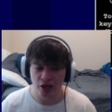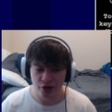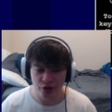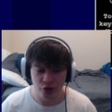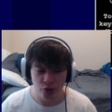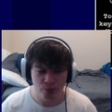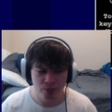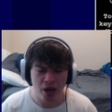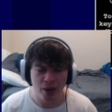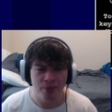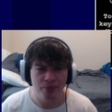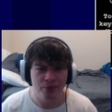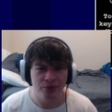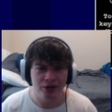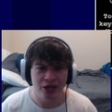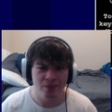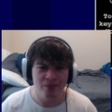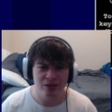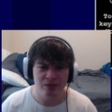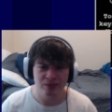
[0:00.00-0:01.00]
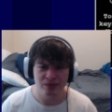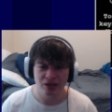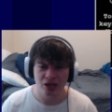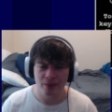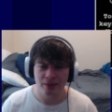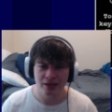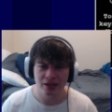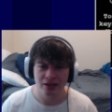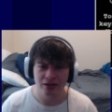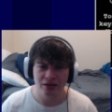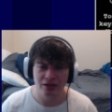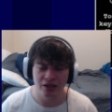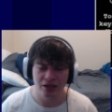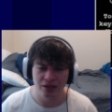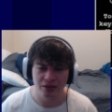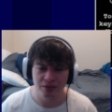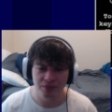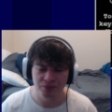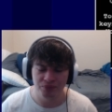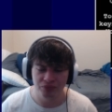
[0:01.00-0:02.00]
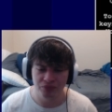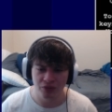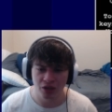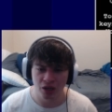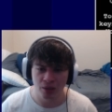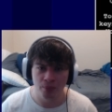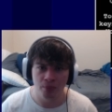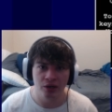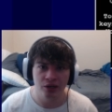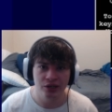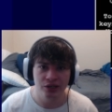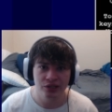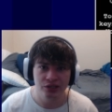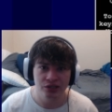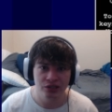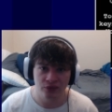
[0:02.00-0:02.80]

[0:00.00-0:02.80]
a new popular game that's been coming out, uh, Among Us.